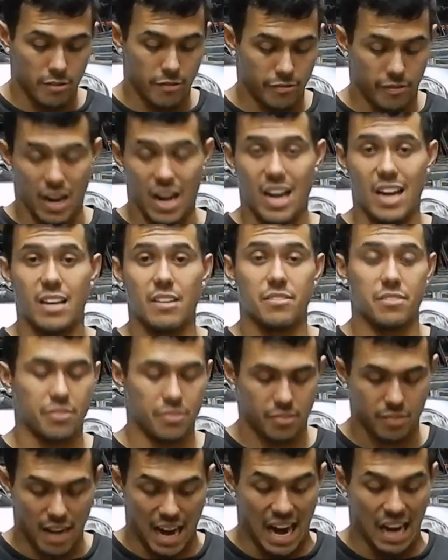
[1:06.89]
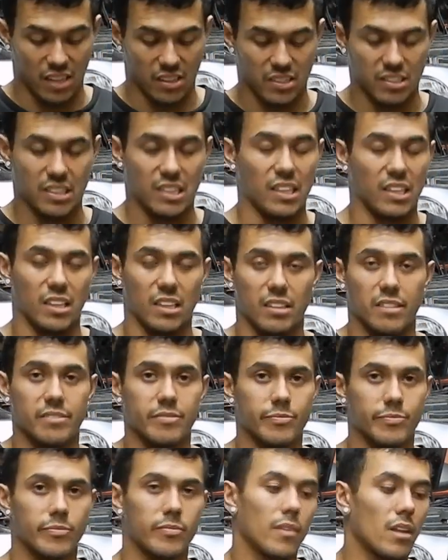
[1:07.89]
5 Allen key,
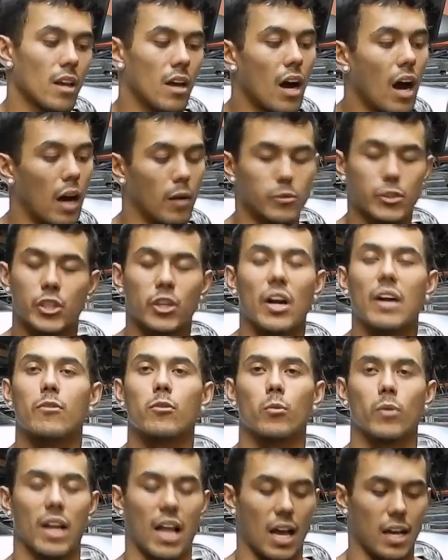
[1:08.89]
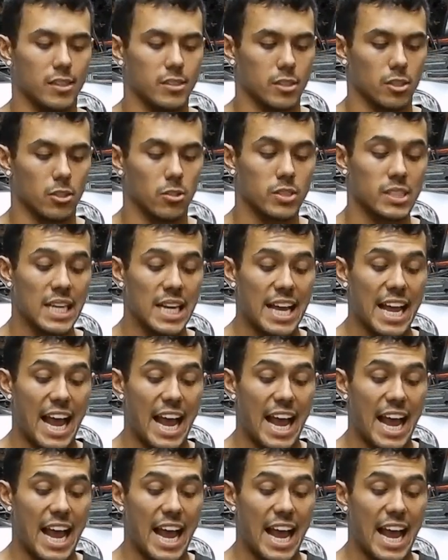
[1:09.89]
I'm sure everyone has those.